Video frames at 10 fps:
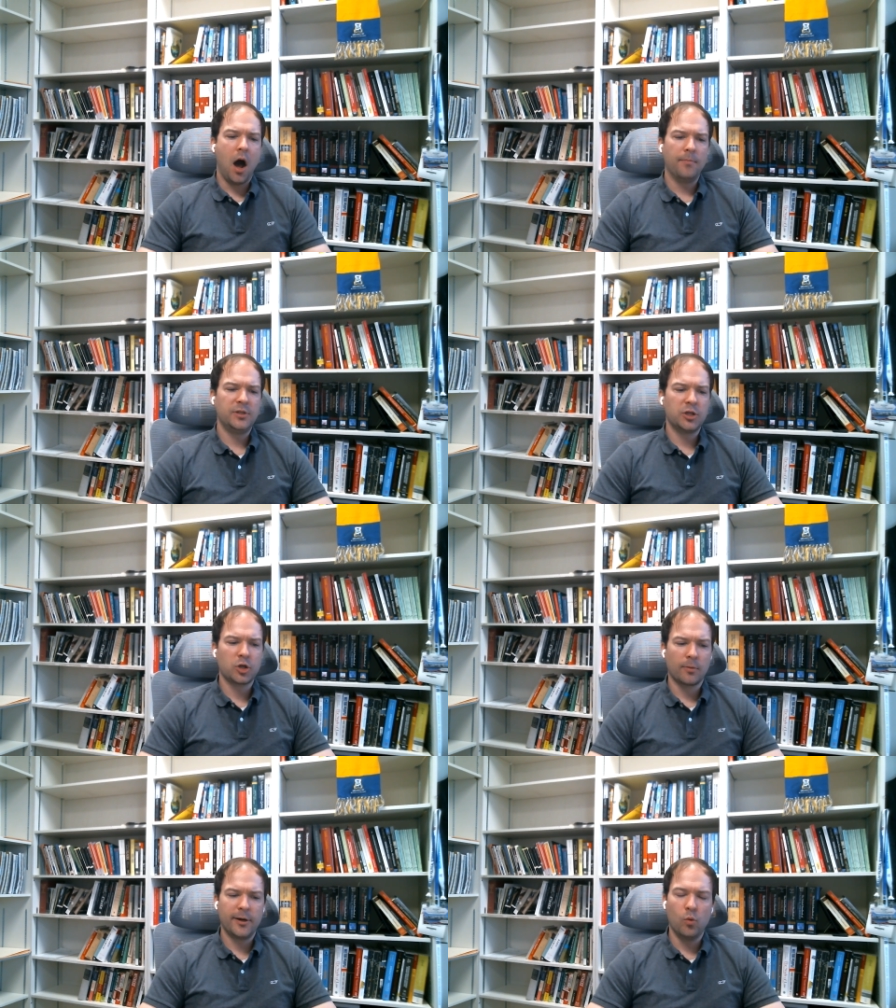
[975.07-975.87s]

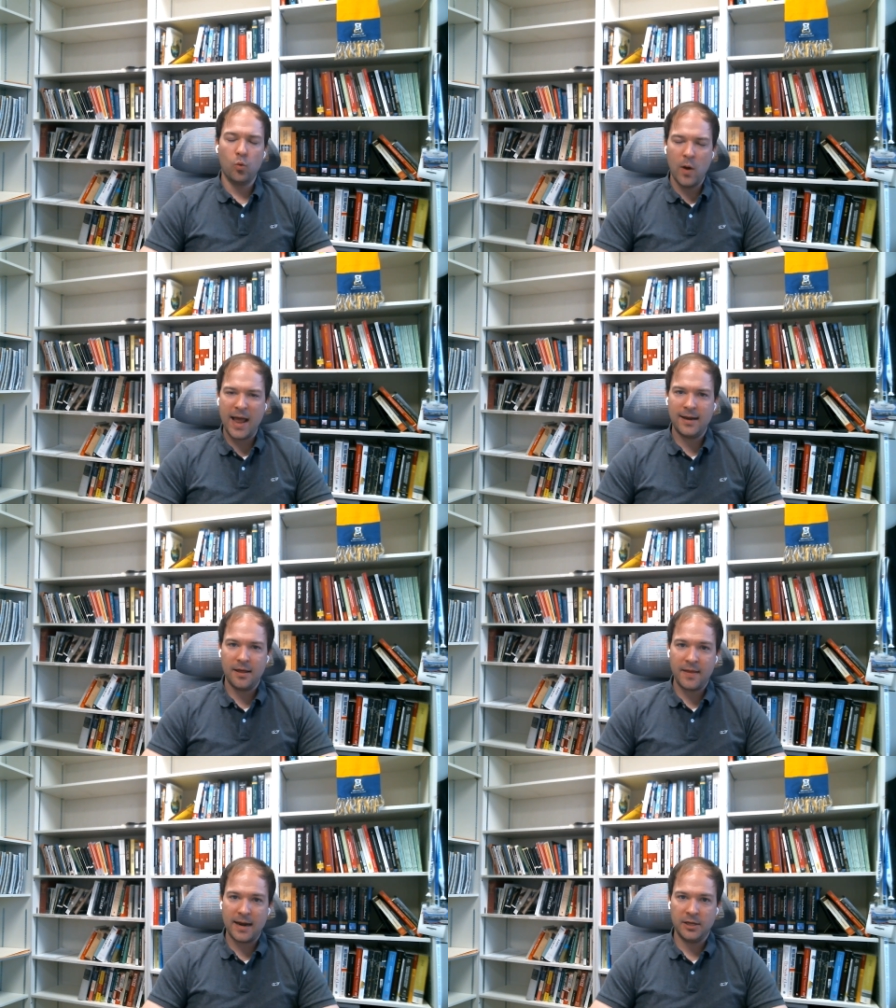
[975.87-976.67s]
determine when
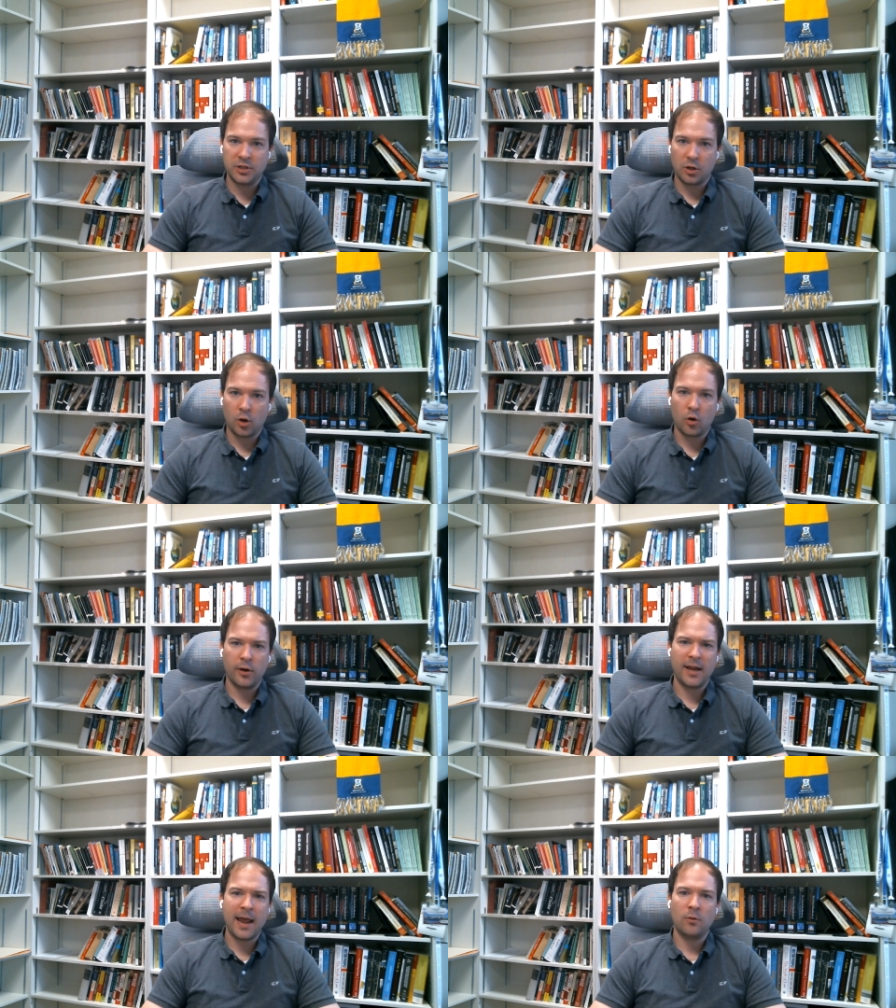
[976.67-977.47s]
that is
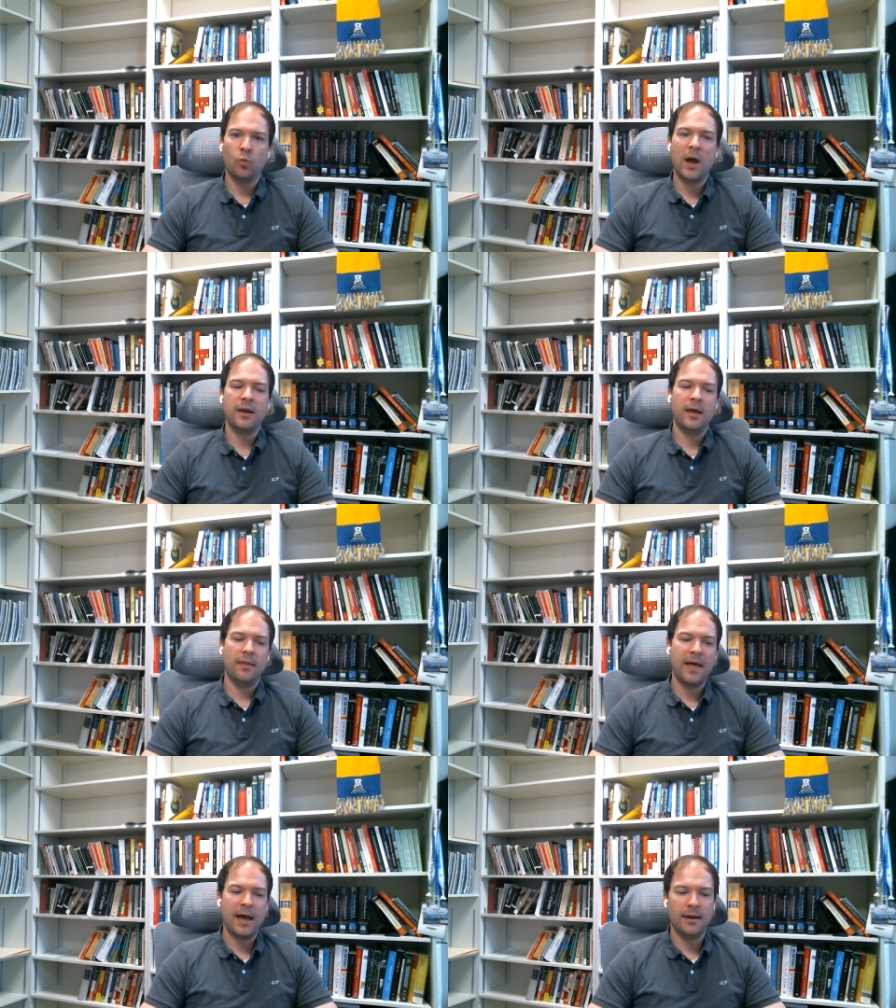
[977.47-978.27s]
occurring and when
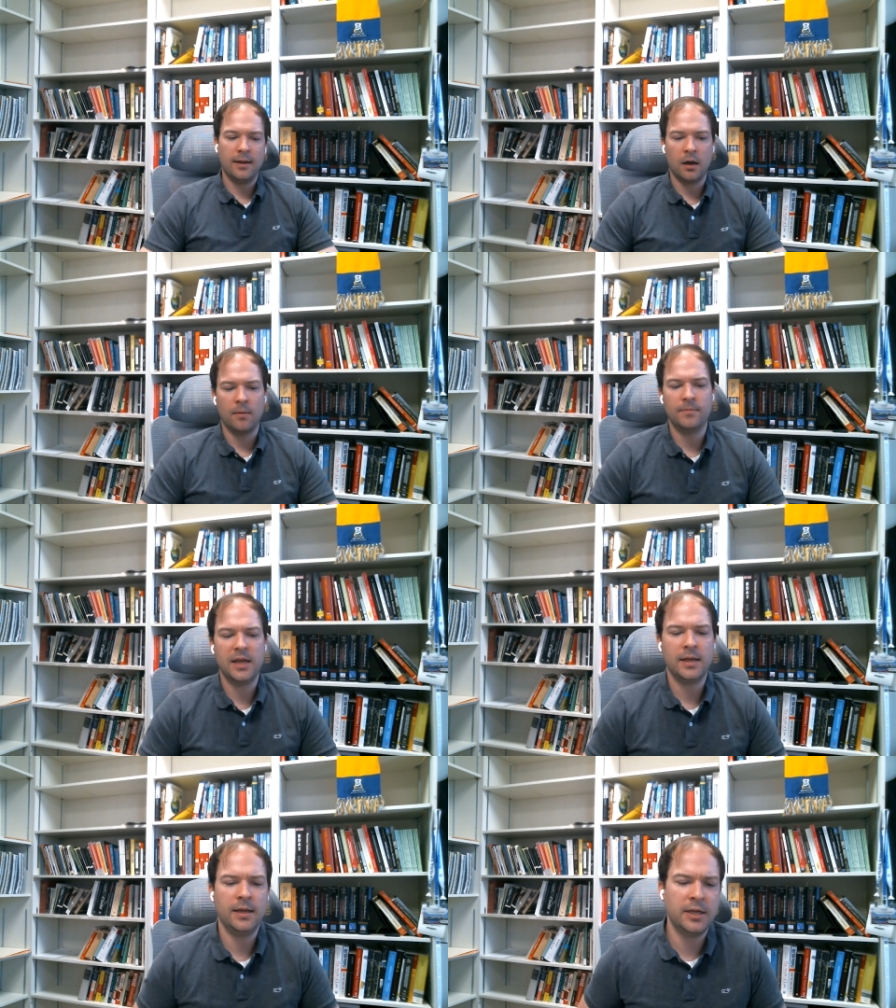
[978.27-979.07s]
that
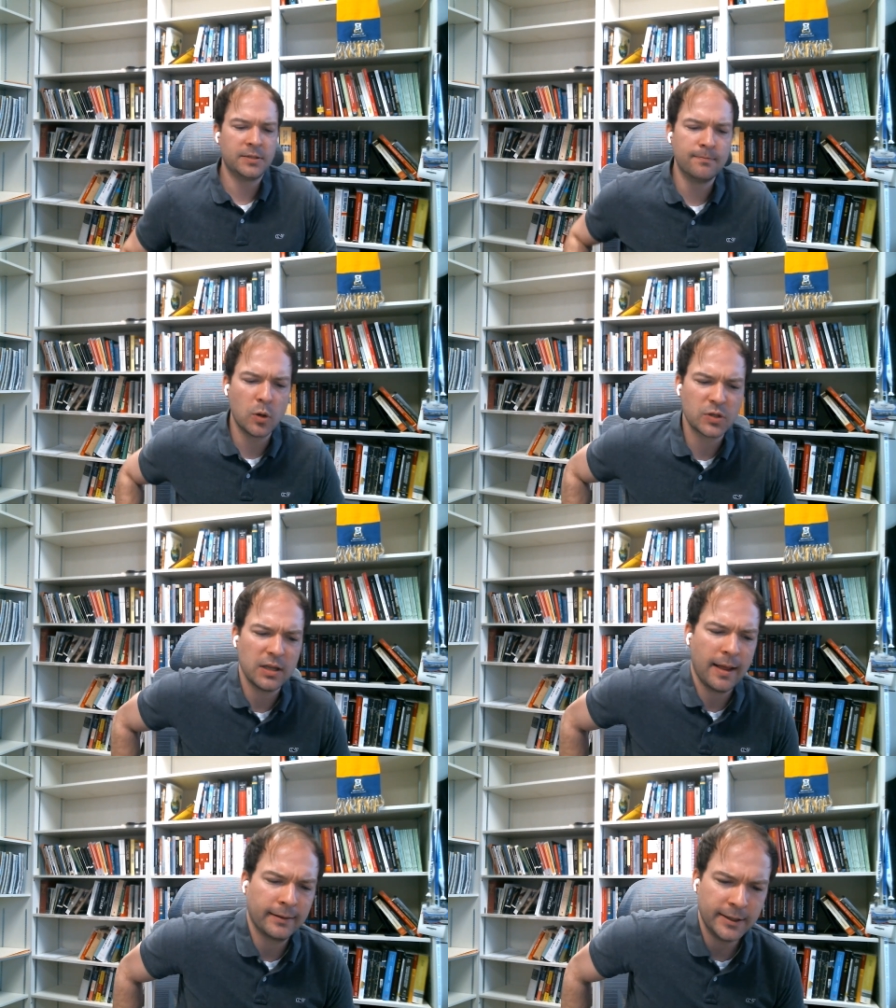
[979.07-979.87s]
is most
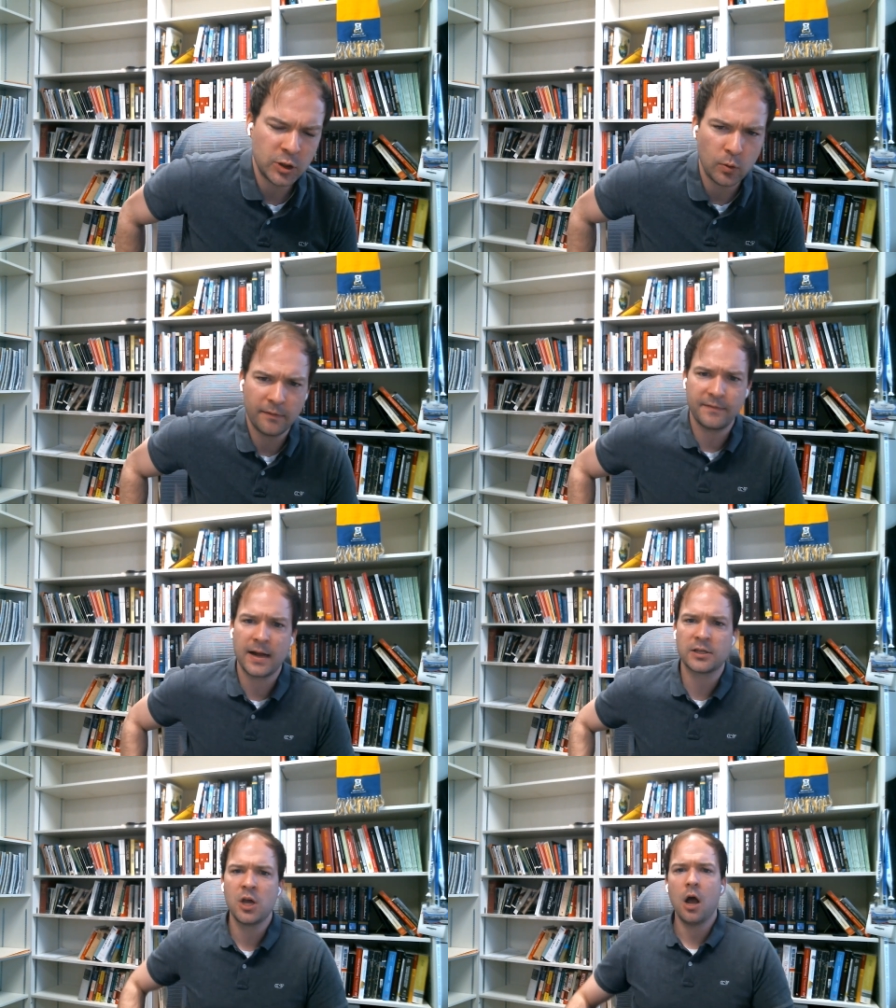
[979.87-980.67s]
likely to
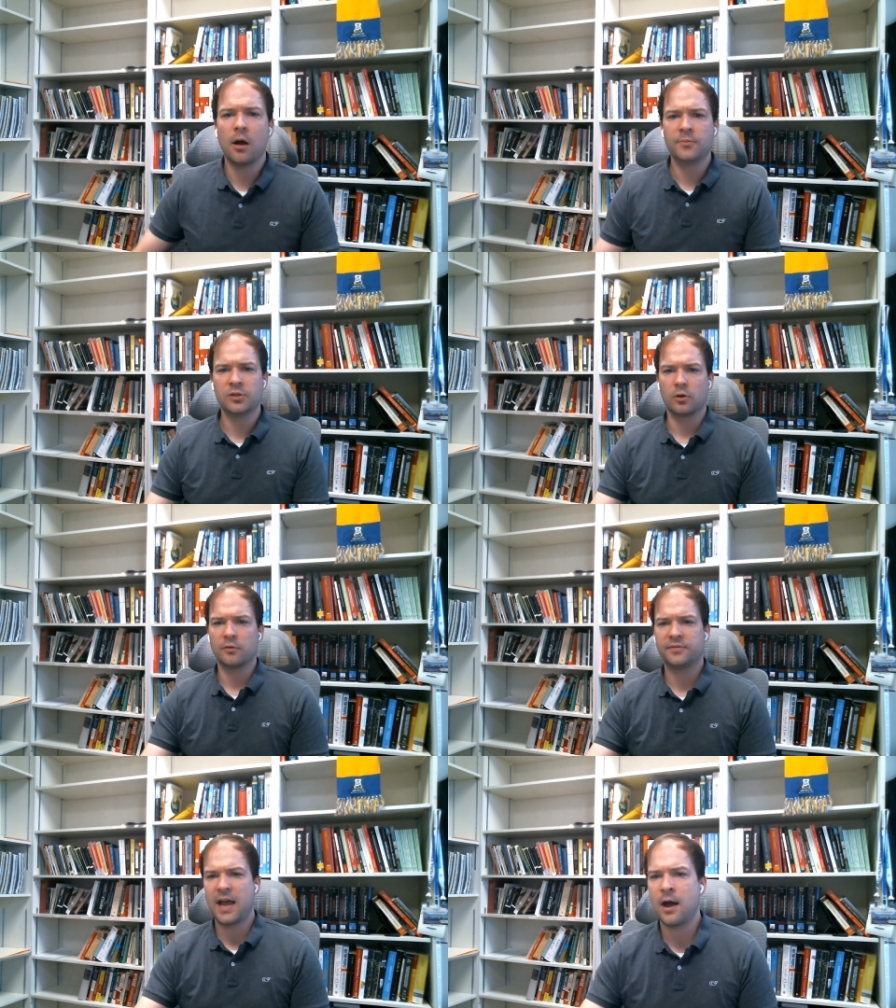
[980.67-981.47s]
affect
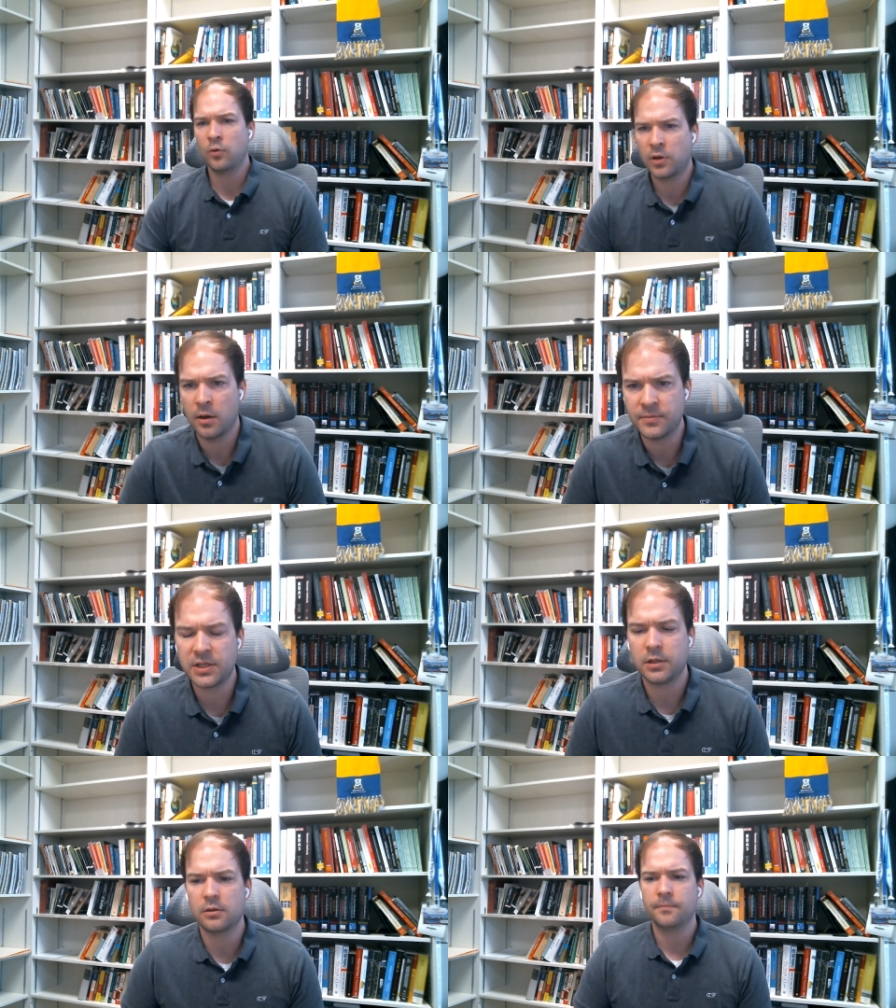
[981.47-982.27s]
observed outcomes
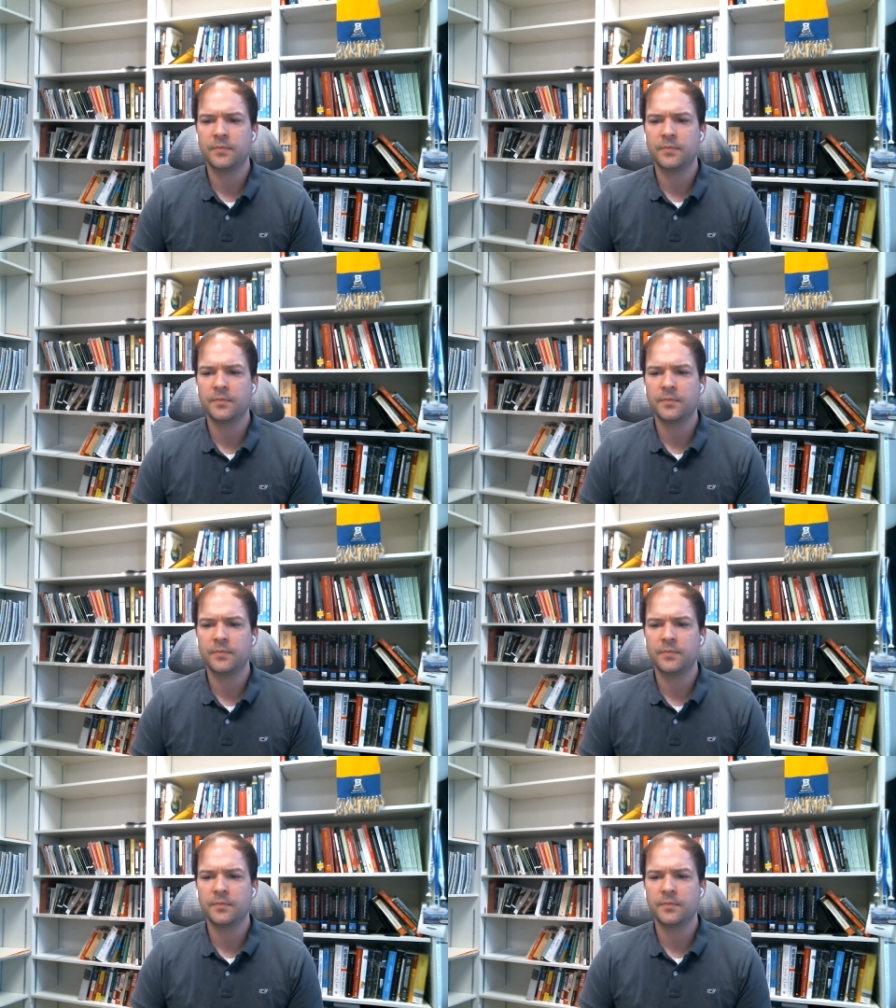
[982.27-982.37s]
here.